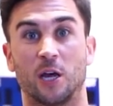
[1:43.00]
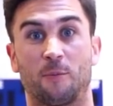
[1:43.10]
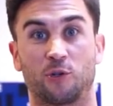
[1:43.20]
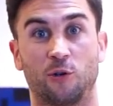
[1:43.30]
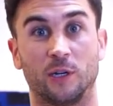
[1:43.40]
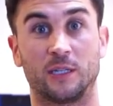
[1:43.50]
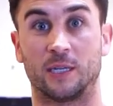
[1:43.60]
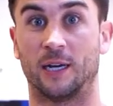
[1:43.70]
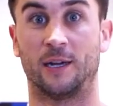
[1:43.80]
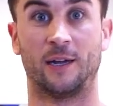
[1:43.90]
opportunity
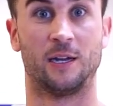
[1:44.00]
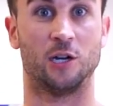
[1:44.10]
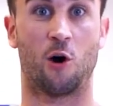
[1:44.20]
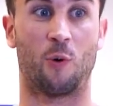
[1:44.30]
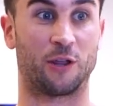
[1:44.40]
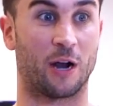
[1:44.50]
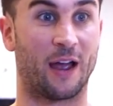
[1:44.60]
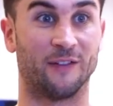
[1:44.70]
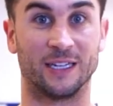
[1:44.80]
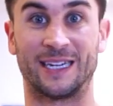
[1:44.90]
to know whether I
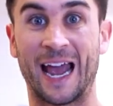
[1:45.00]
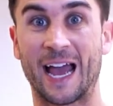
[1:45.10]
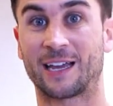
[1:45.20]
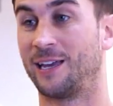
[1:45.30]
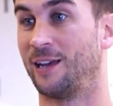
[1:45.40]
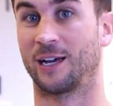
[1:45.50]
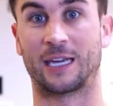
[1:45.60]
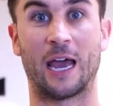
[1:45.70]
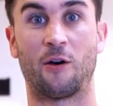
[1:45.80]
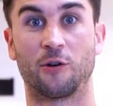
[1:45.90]
have an attack, a
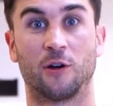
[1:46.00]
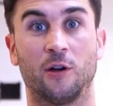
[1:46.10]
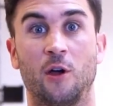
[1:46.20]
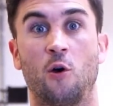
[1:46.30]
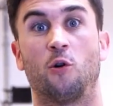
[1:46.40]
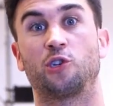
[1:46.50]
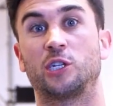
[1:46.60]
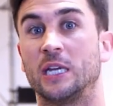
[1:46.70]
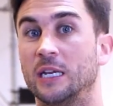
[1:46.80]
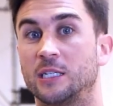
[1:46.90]
counter, or
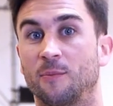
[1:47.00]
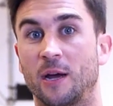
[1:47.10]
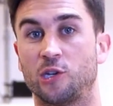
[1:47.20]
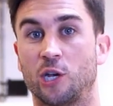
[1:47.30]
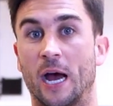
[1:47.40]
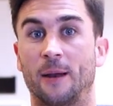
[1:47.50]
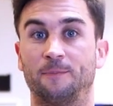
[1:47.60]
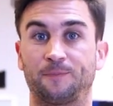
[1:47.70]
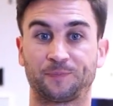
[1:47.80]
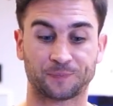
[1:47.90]
just get into my shot.
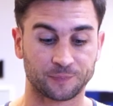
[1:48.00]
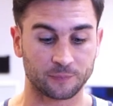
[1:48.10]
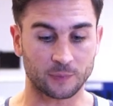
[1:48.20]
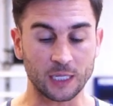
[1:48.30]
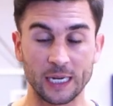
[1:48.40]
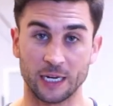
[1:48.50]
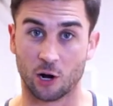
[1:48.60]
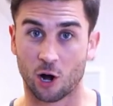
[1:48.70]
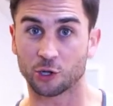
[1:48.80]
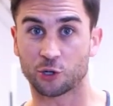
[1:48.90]
It
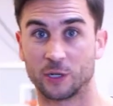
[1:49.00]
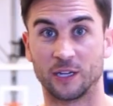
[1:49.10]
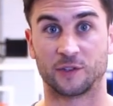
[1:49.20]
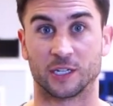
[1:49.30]
also gives